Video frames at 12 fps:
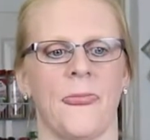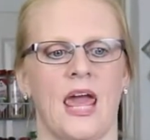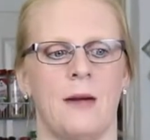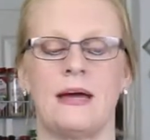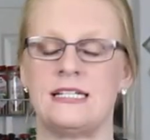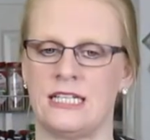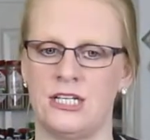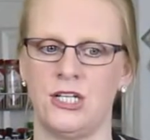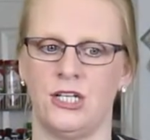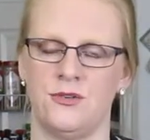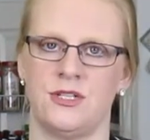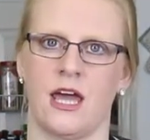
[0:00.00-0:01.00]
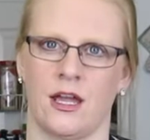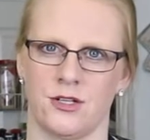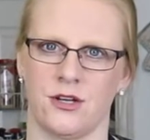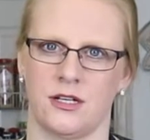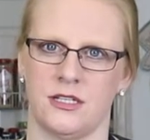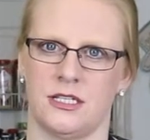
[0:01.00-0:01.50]
I didn't use
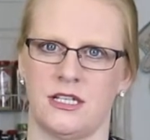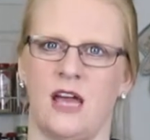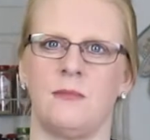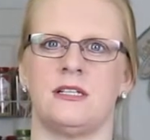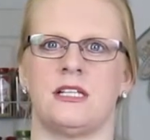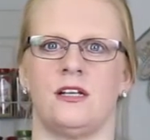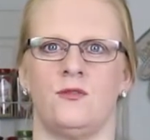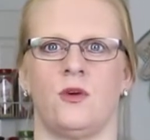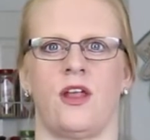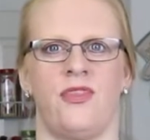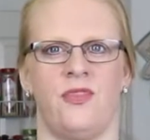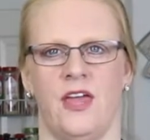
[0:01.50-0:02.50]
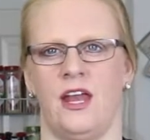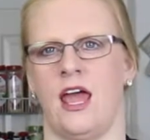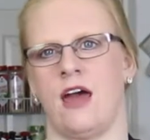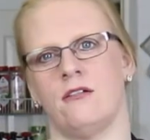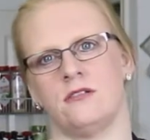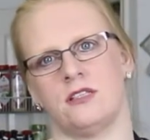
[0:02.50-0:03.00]
extract this time because I didn't want to thin
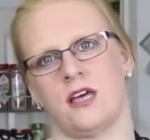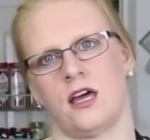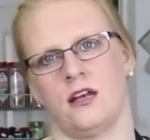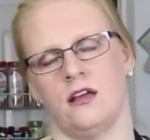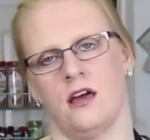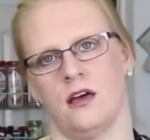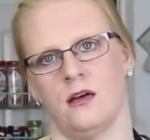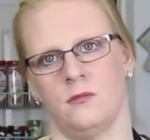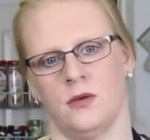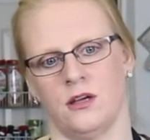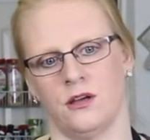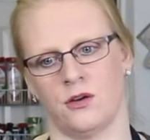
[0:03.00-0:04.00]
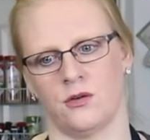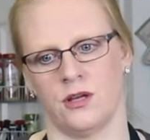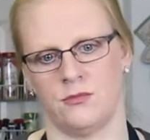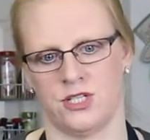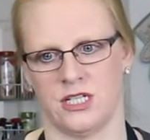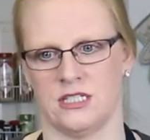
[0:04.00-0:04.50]
out that cream
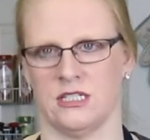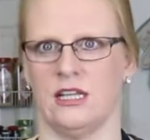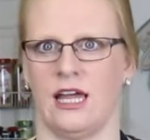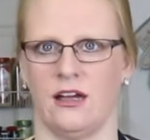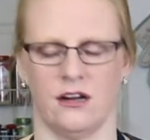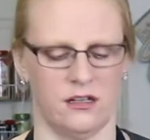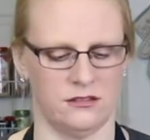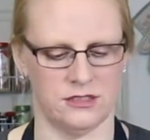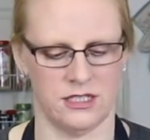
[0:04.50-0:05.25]
cheese layer.